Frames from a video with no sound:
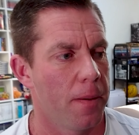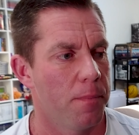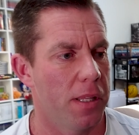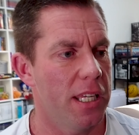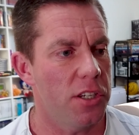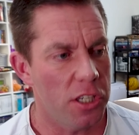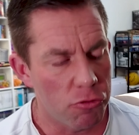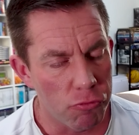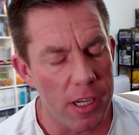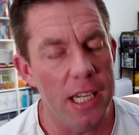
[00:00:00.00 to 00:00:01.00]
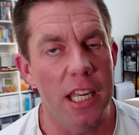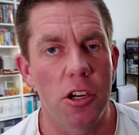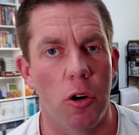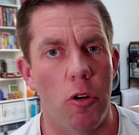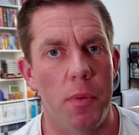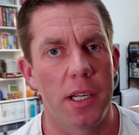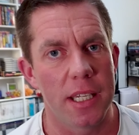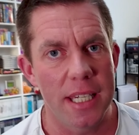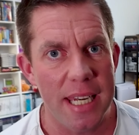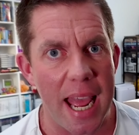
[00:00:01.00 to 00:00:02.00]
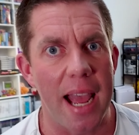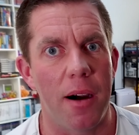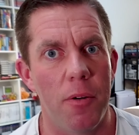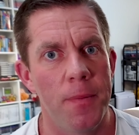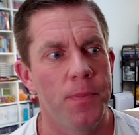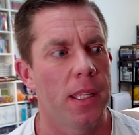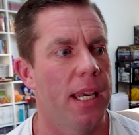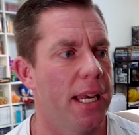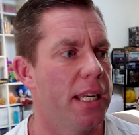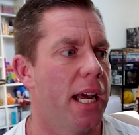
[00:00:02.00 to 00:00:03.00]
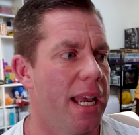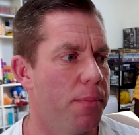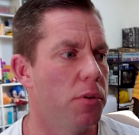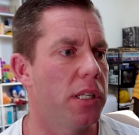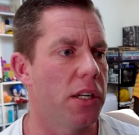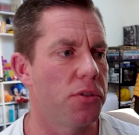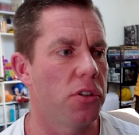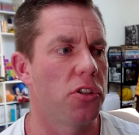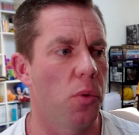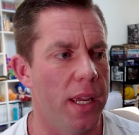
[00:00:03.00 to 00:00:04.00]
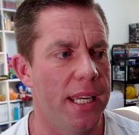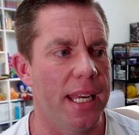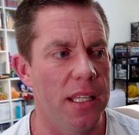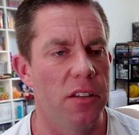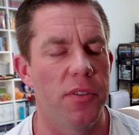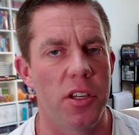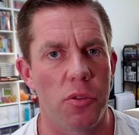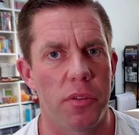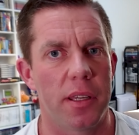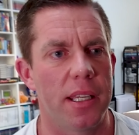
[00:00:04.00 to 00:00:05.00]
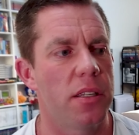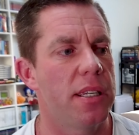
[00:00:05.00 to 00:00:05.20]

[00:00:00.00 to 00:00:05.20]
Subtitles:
But this is really cool because now it enables us to tweak individual things,